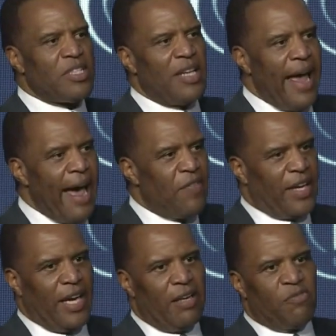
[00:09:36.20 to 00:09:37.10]
was an
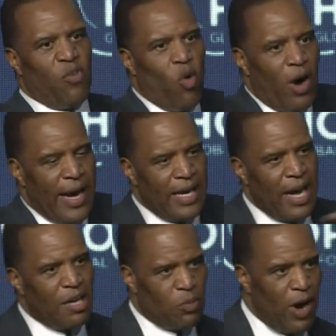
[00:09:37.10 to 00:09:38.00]
advocate for a
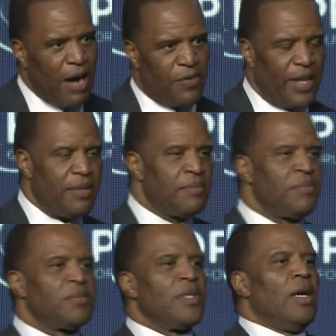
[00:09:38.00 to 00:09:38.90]
nonprofit
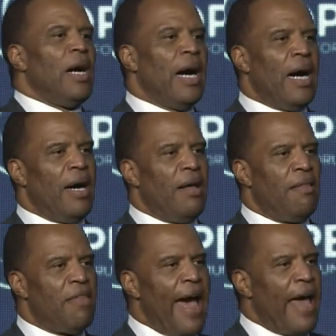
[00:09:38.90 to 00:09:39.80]

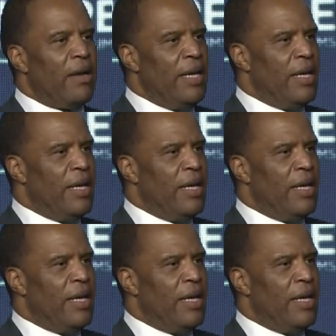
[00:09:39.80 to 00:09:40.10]
that